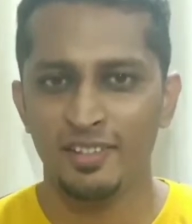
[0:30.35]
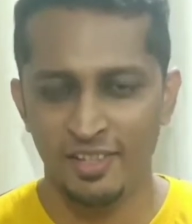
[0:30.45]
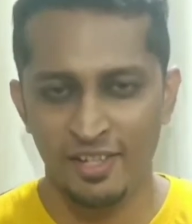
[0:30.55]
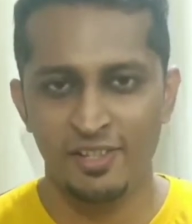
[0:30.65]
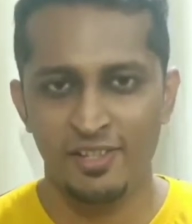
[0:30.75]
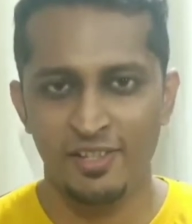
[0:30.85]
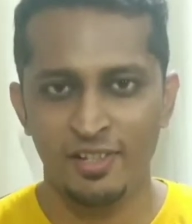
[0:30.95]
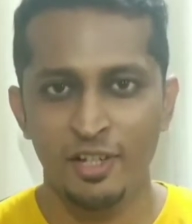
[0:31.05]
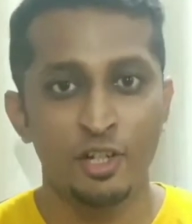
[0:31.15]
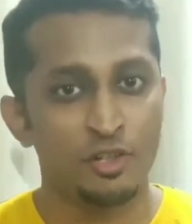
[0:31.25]
Yes.
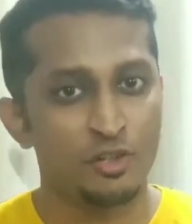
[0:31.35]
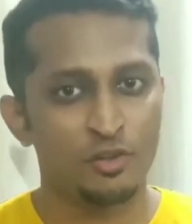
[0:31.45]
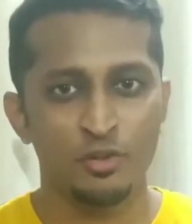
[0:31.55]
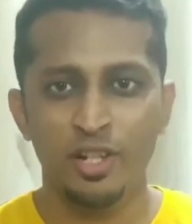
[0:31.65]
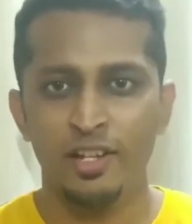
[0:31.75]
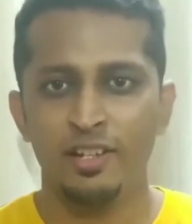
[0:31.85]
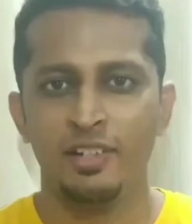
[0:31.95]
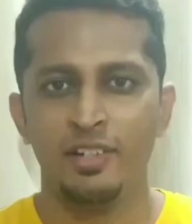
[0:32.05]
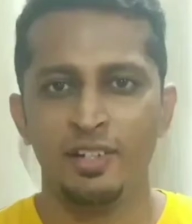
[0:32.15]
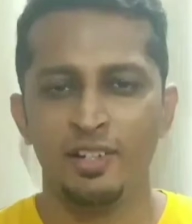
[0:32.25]
So today,
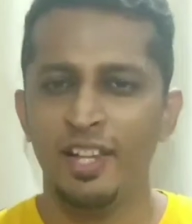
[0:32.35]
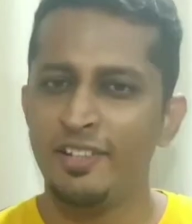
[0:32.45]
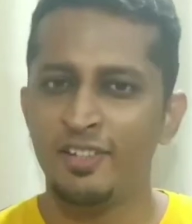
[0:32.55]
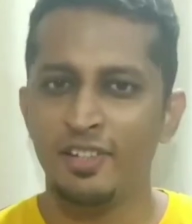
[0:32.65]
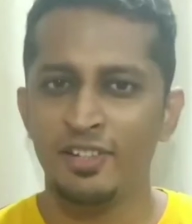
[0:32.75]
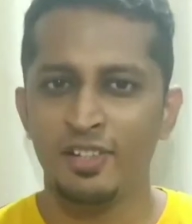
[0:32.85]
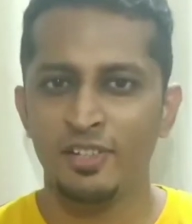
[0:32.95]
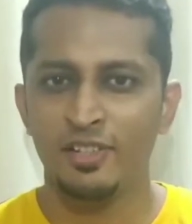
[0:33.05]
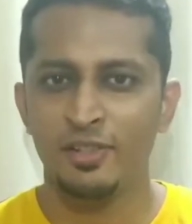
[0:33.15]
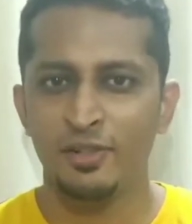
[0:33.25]
let's
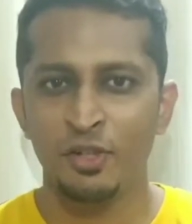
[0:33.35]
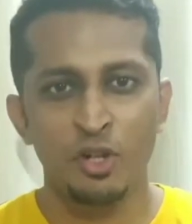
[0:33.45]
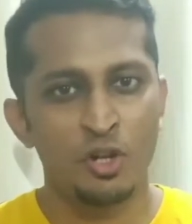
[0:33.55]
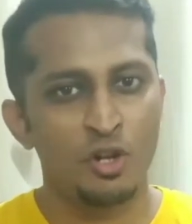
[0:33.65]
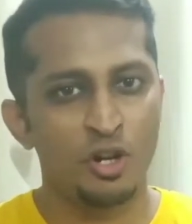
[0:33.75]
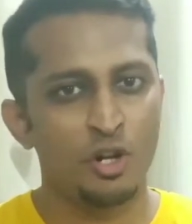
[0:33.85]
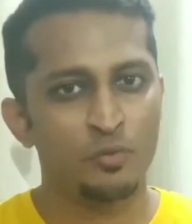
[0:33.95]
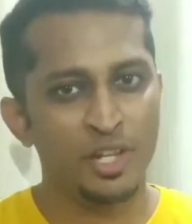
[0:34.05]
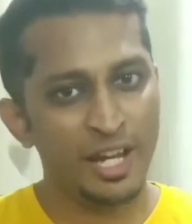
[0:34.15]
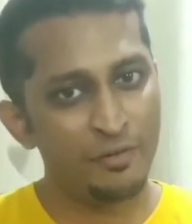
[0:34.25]
discuss
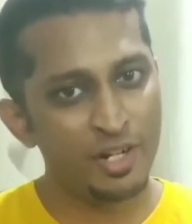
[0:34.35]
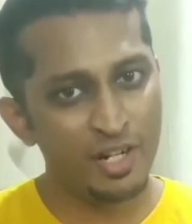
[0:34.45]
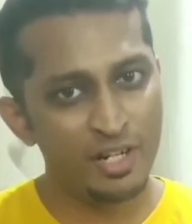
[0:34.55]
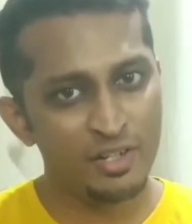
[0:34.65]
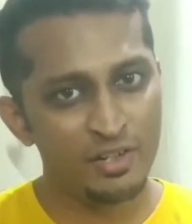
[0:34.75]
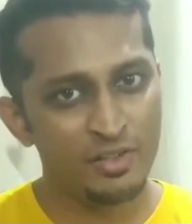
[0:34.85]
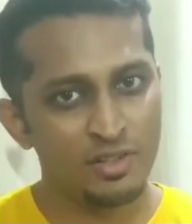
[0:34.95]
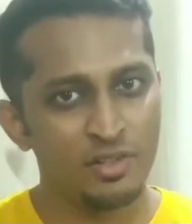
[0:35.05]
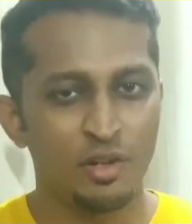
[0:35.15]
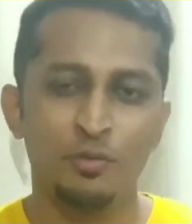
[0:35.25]
of the
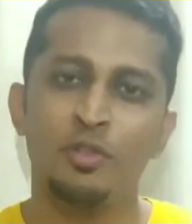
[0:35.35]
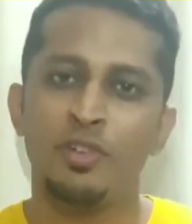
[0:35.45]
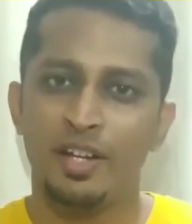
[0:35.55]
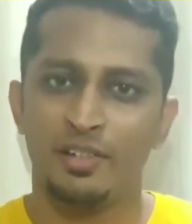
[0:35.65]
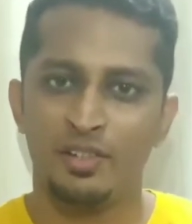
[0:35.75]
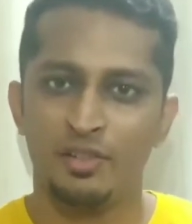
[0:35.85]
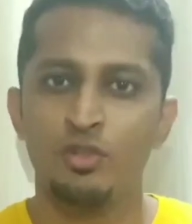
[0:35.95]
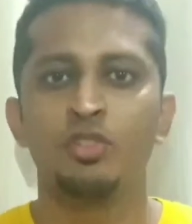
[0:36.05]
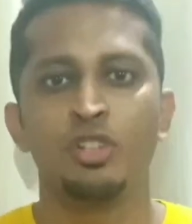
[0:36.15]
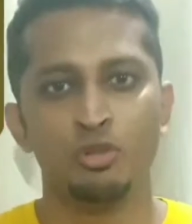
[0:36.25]
advantages of the viruses
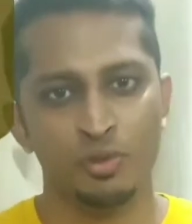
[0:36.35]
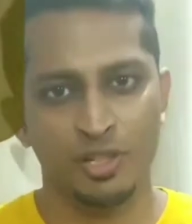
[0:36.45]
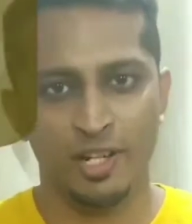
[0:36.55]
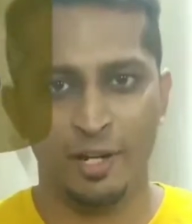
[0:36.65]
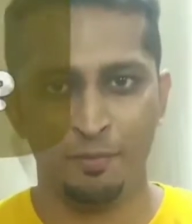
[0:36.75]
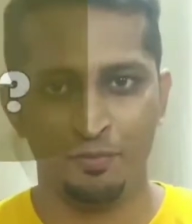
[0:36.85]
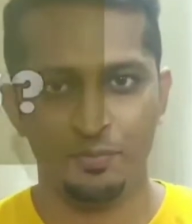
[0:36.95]
to the humankind.